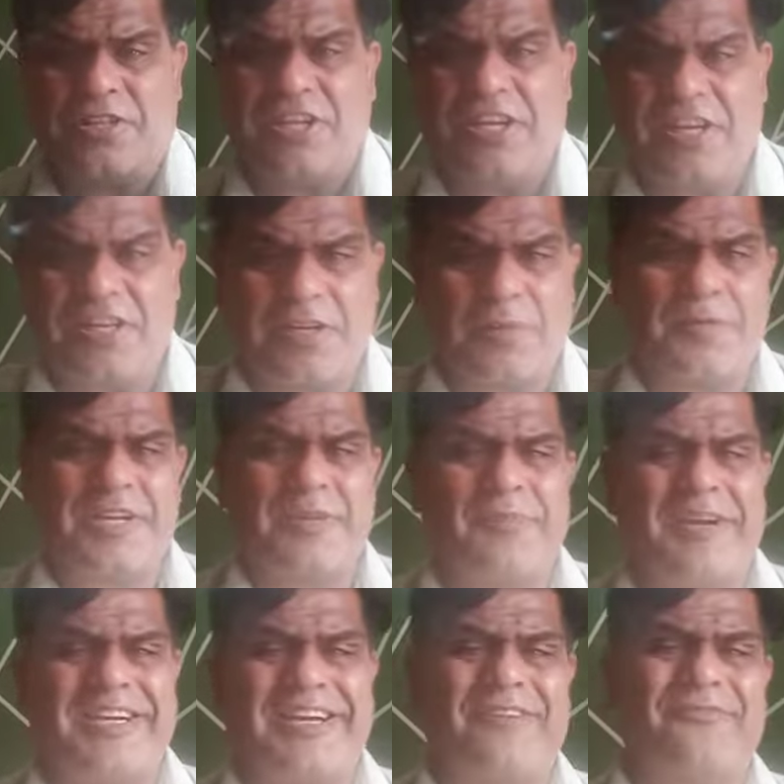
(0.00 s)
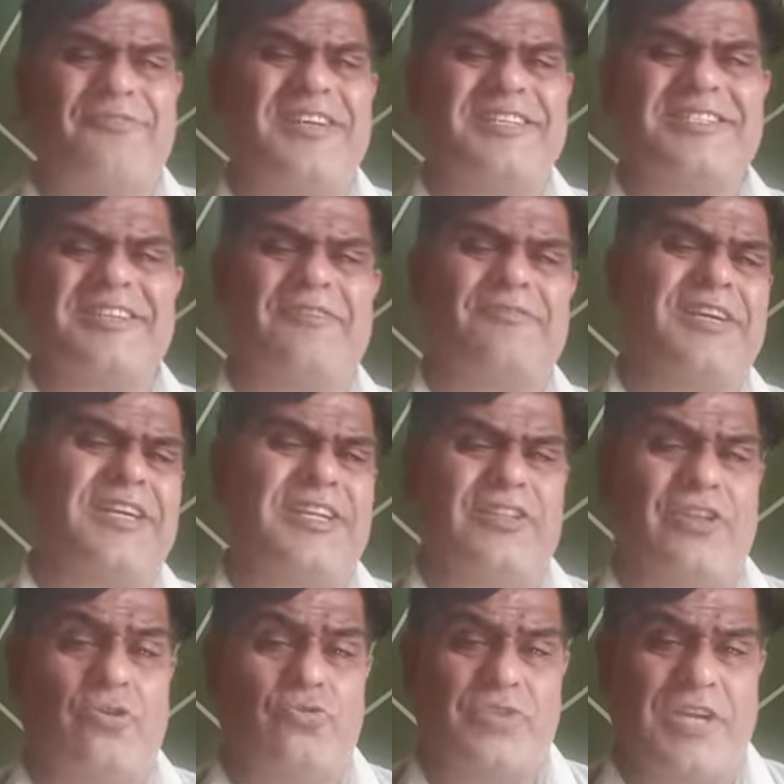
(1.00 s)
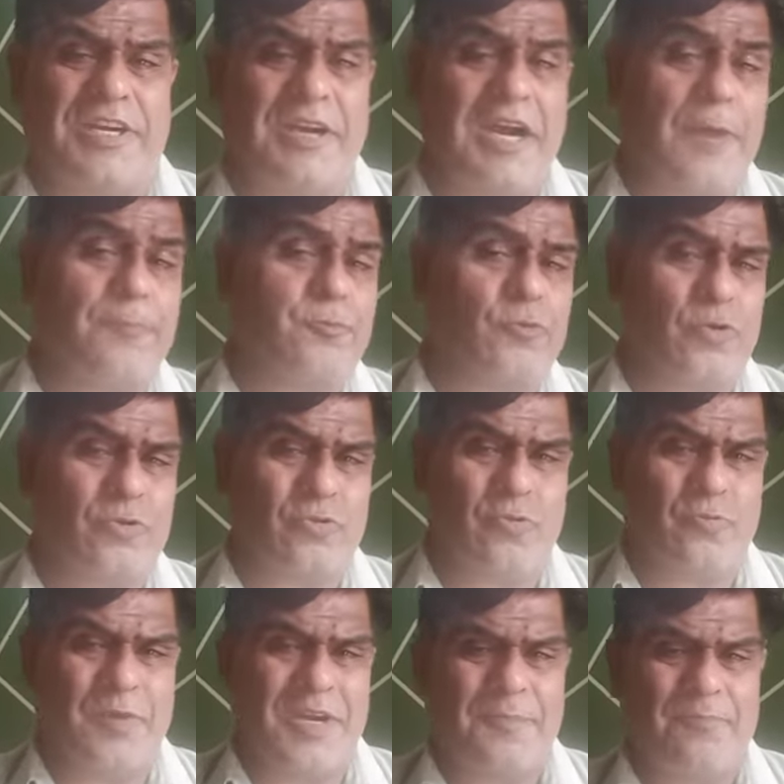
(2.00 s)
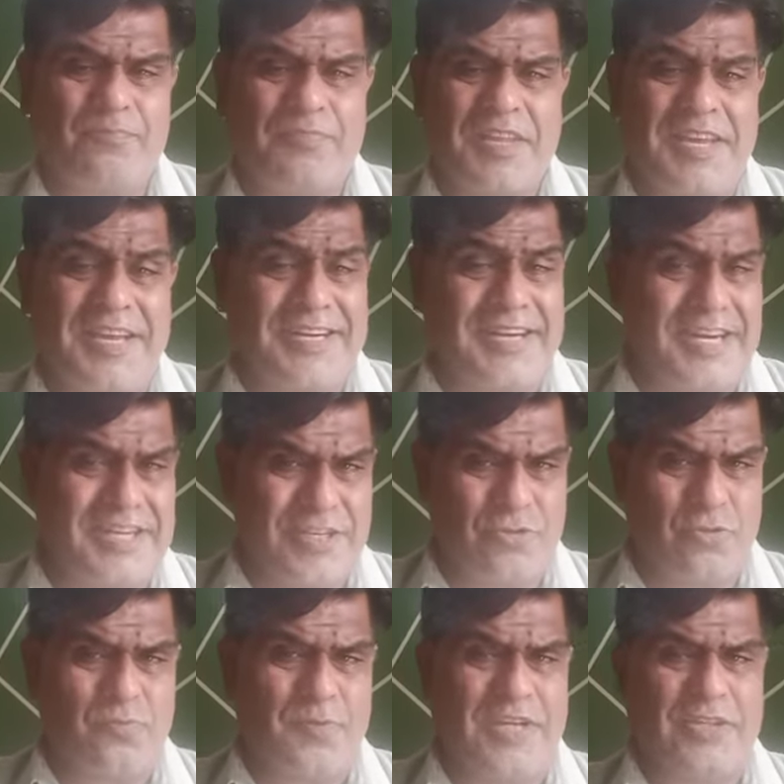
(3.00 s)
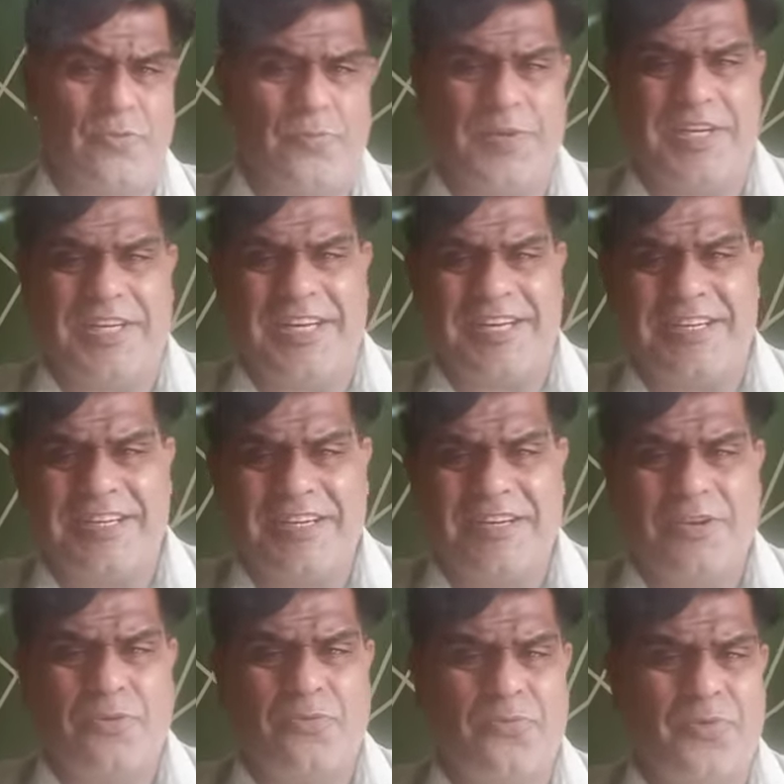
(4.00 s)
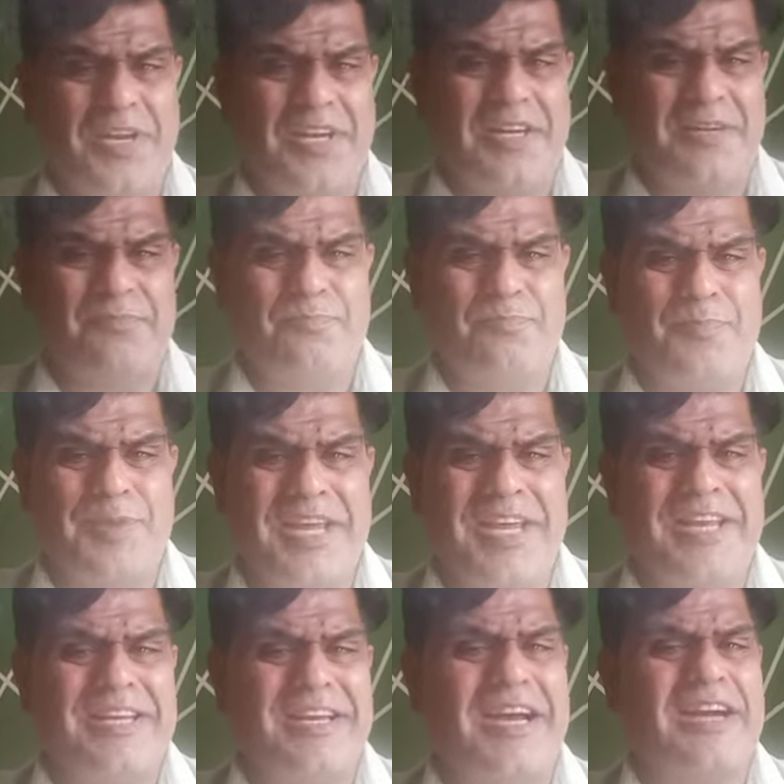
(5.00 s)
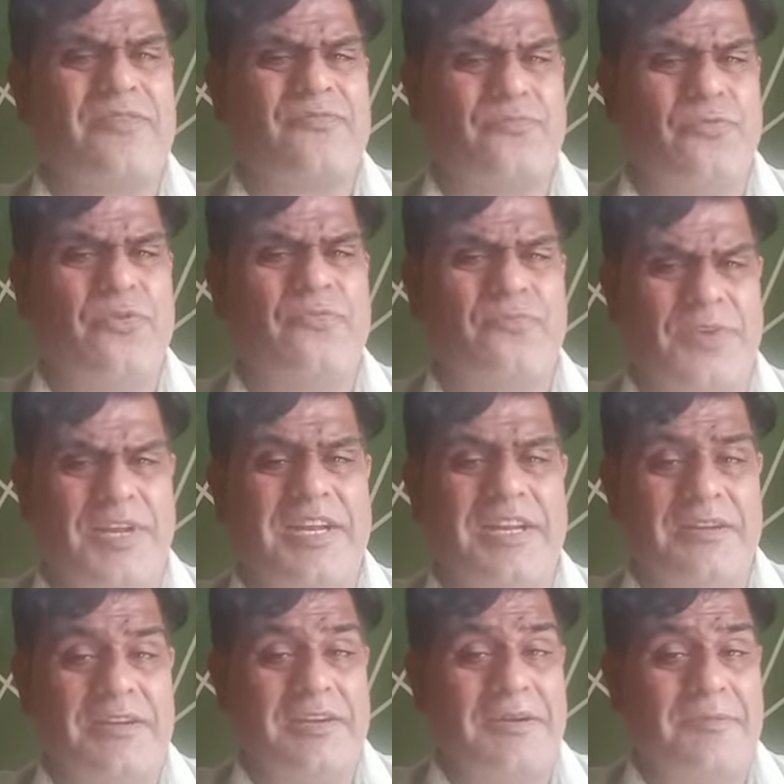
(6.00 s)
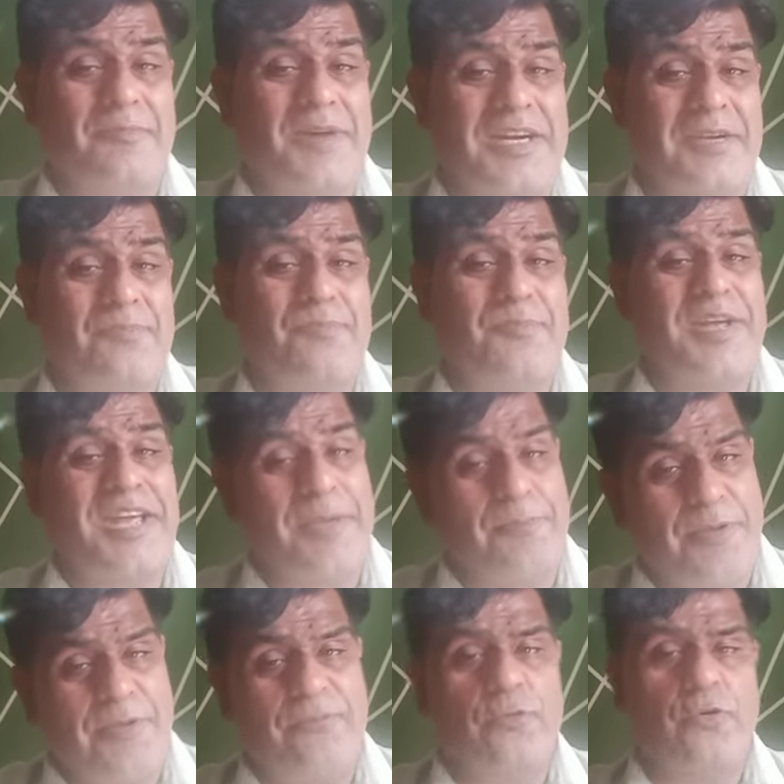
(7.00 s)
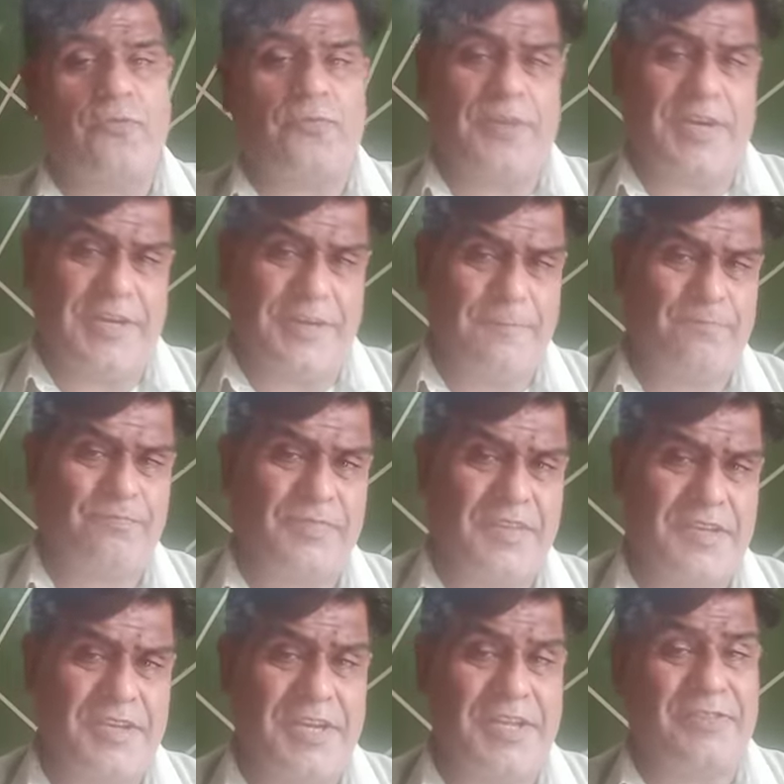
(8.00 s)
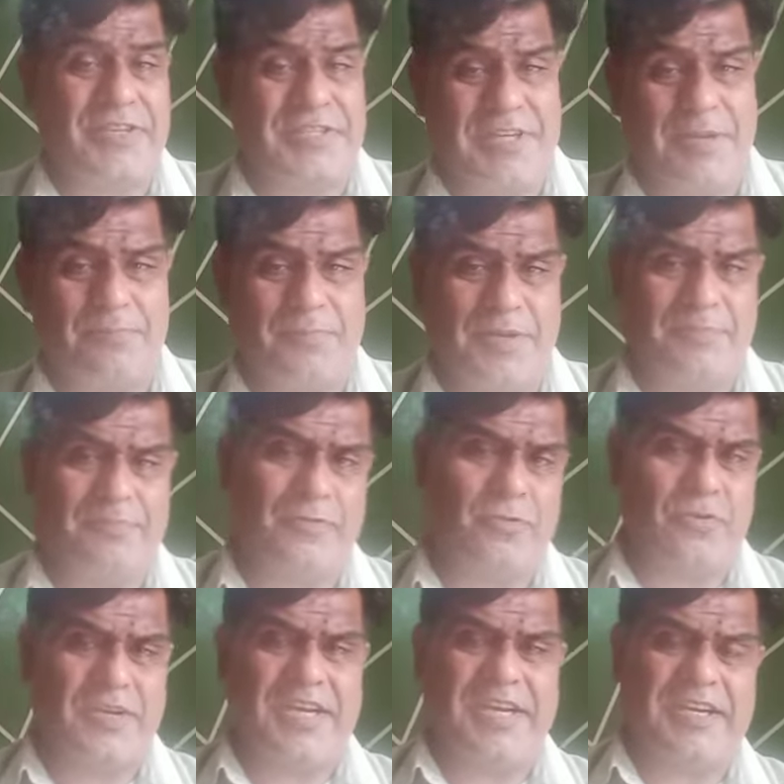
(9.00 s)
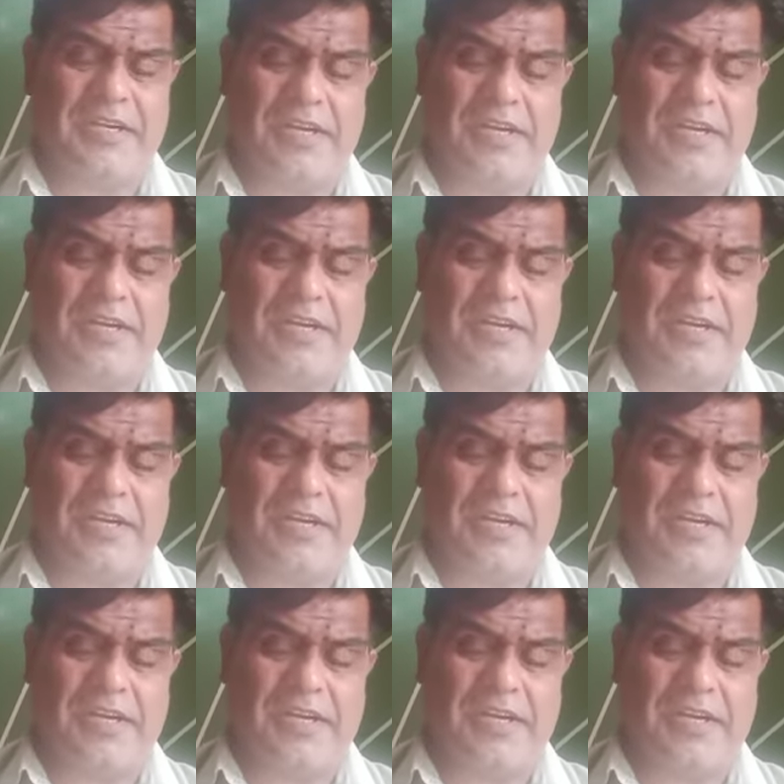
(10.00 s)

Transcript: their commitment of 170,000 up to October, according to my opinion, will may not fulfill, but may be fulfilled in December. Look here,